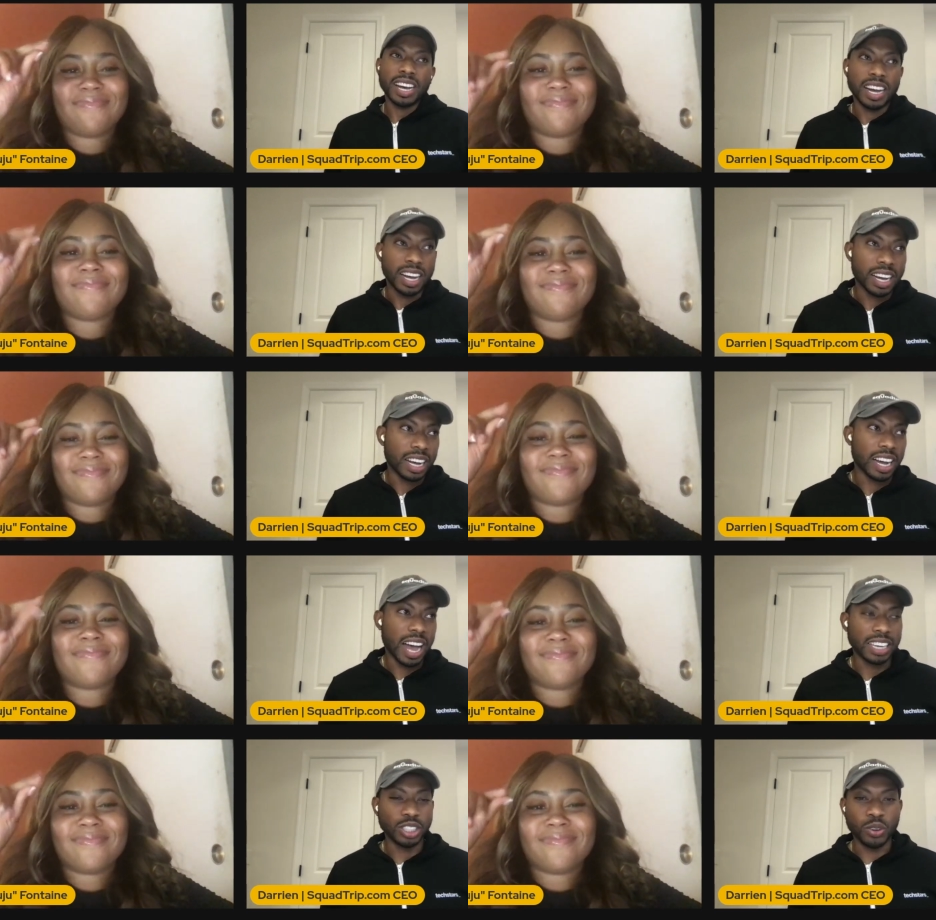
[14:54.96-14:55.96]
Speaker 1: uh,
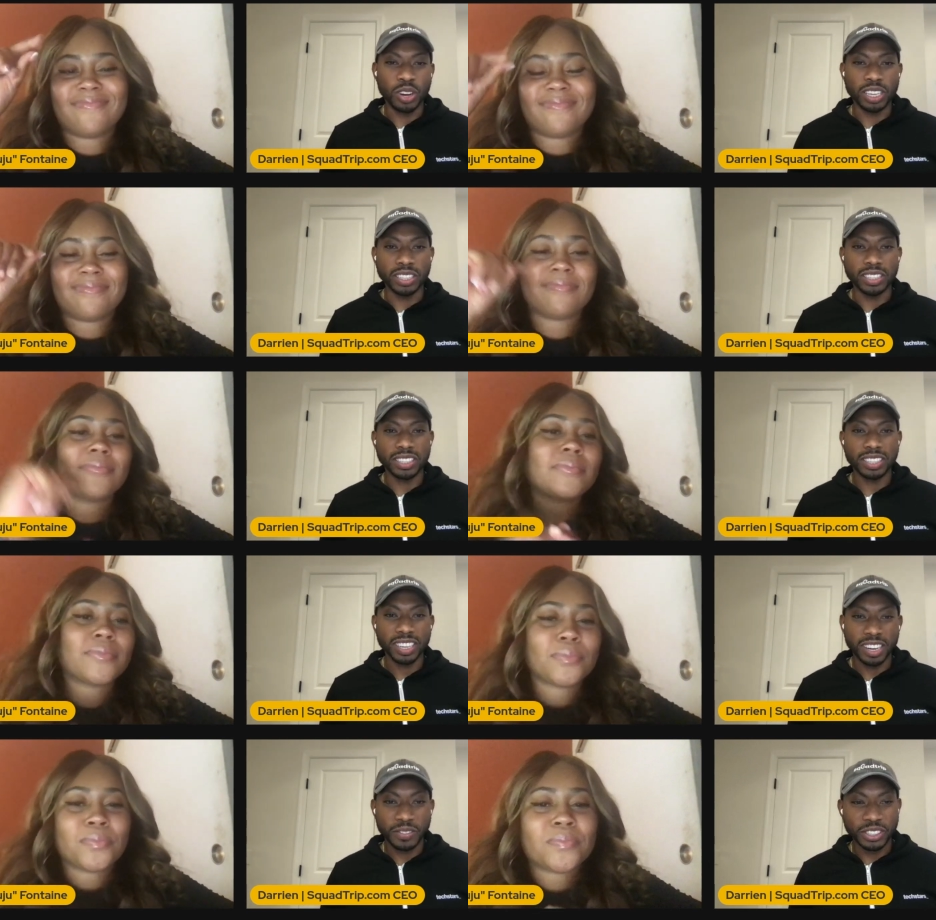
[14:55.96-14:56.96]
i joined
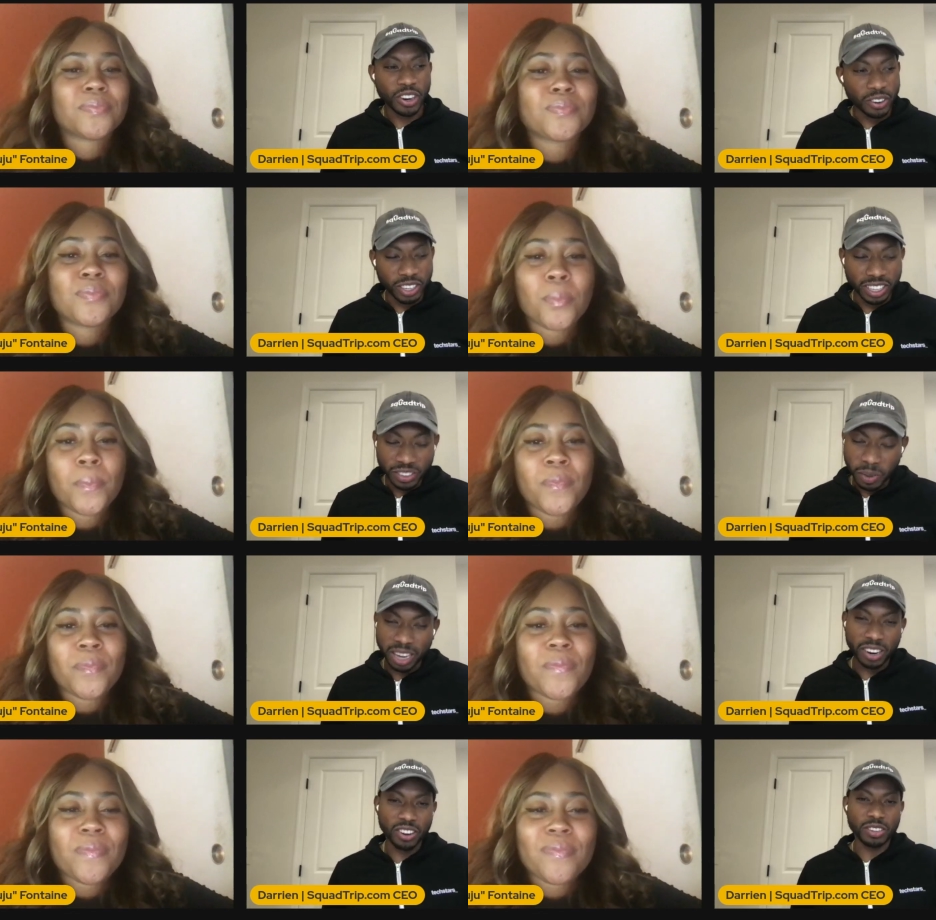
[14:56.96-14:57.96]
a fraternity you
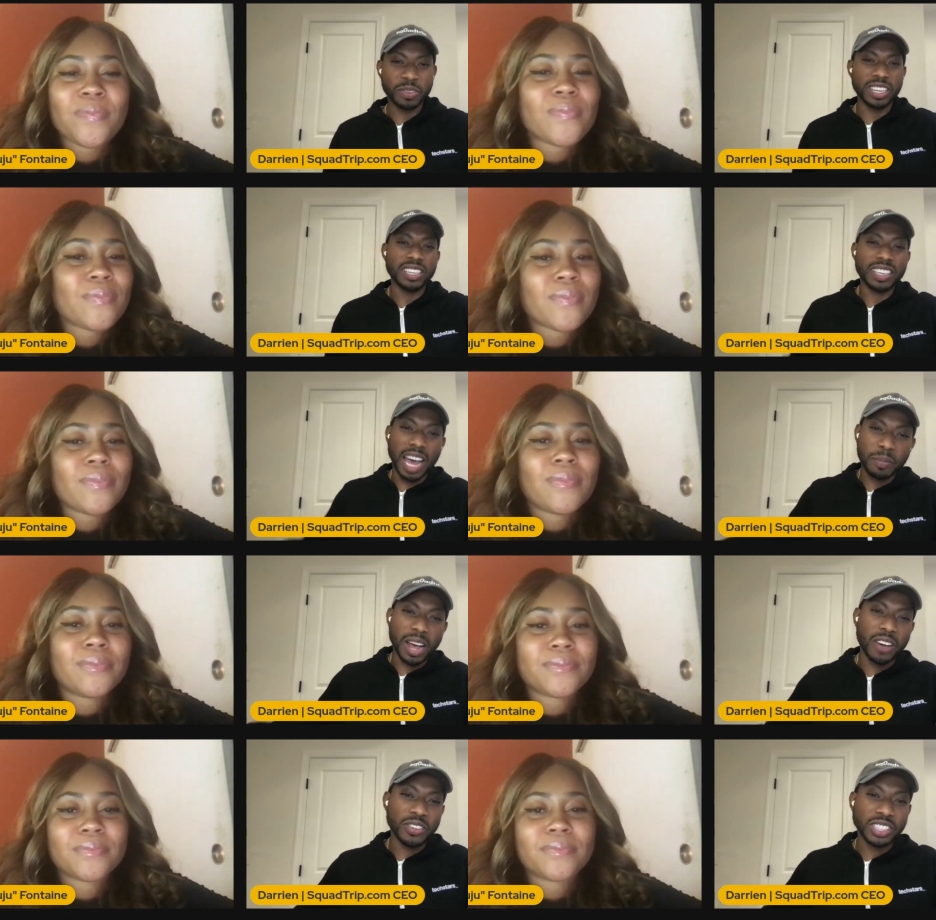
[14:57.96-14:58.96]
might have heard of it
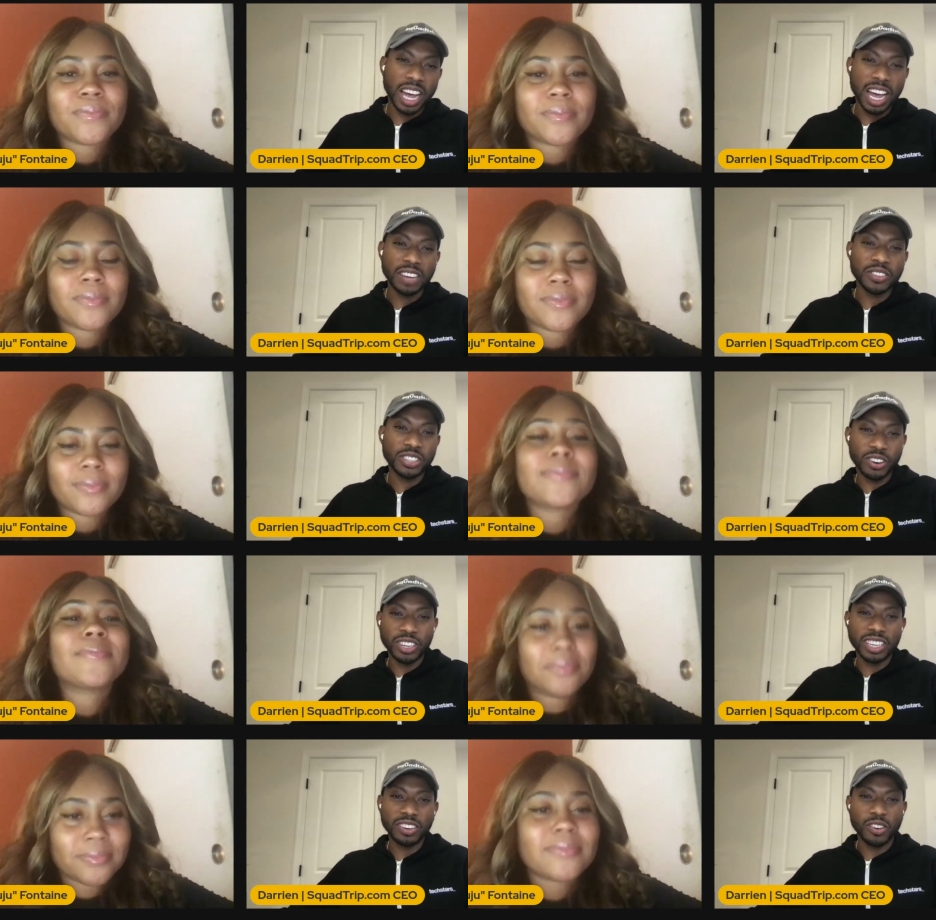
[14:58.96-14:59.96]
kappa alpha psi
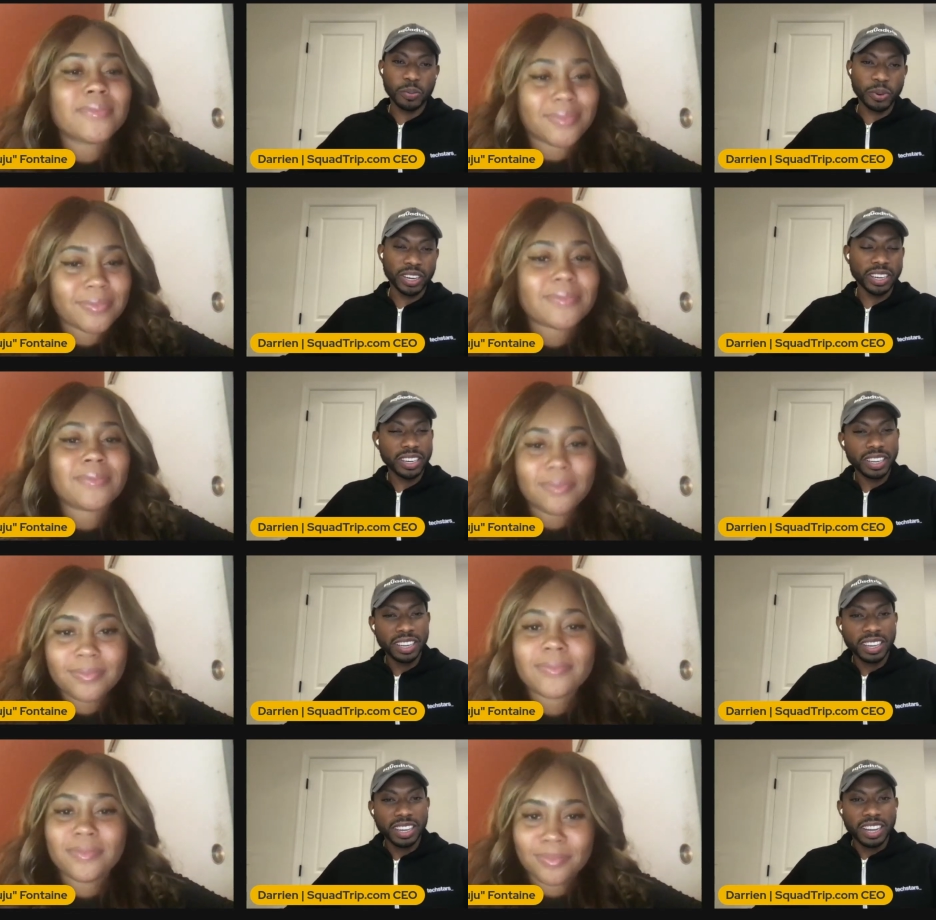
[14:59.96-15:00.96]
fraternity incorporated
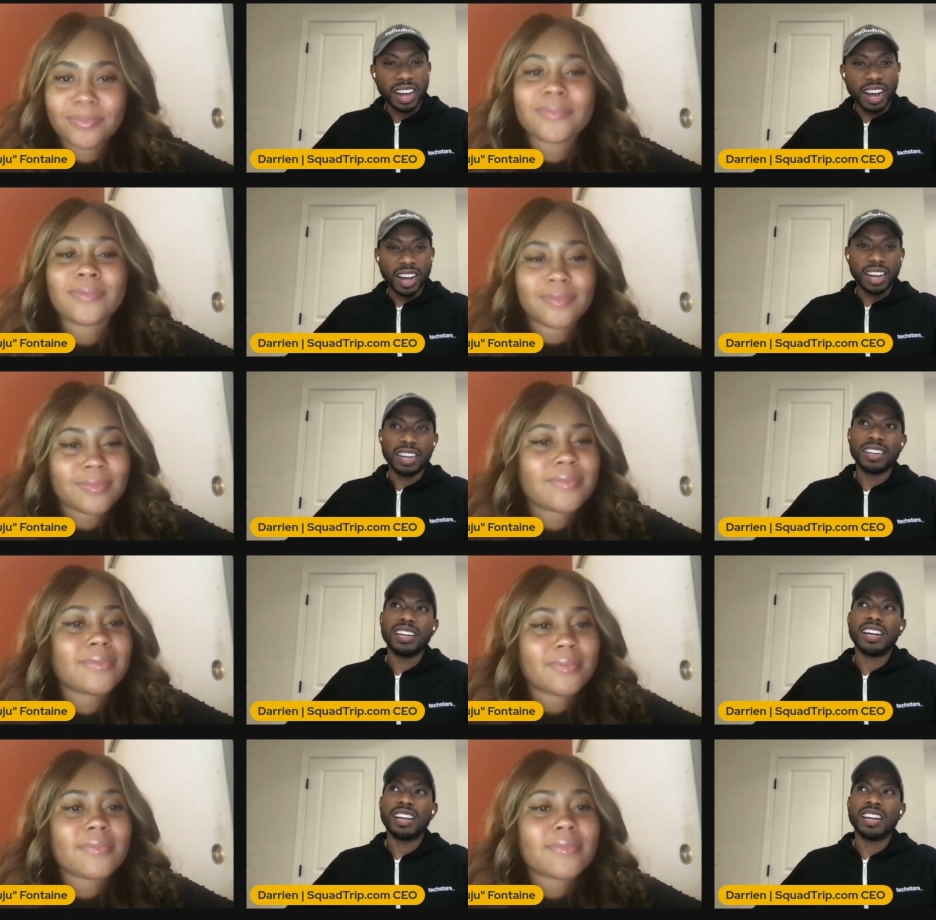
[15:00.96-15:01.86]
uh,